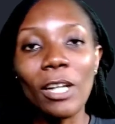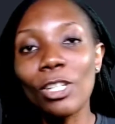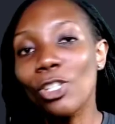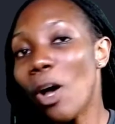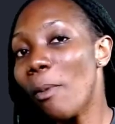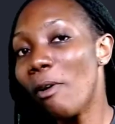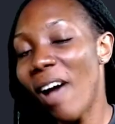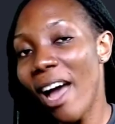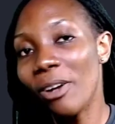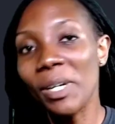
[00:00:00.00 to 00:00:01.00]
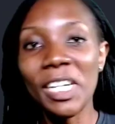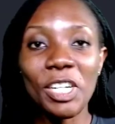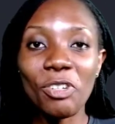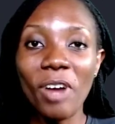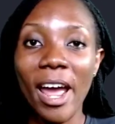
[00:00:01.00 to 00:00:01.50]
the sum of angle
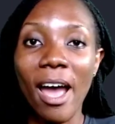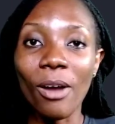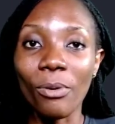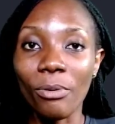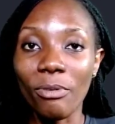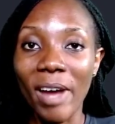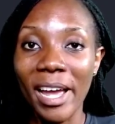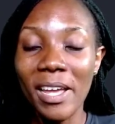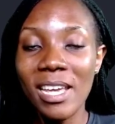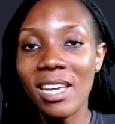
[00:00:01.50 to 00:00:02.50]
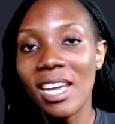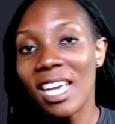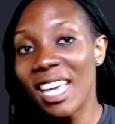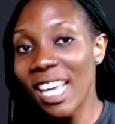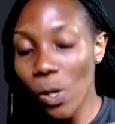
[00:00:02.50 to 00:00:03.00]
in a triangle, right,
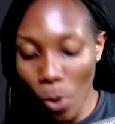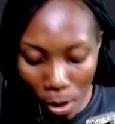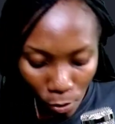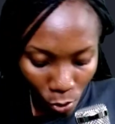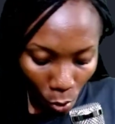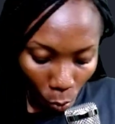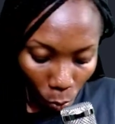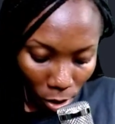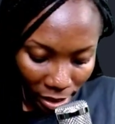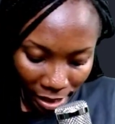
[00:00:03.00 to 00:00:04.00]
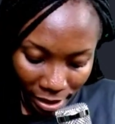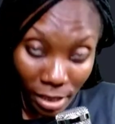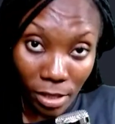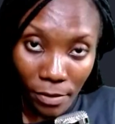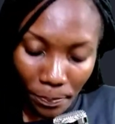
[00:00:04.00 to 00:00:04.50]
equals
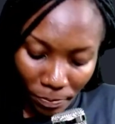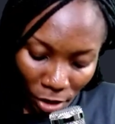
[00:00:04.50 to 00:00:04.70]
180.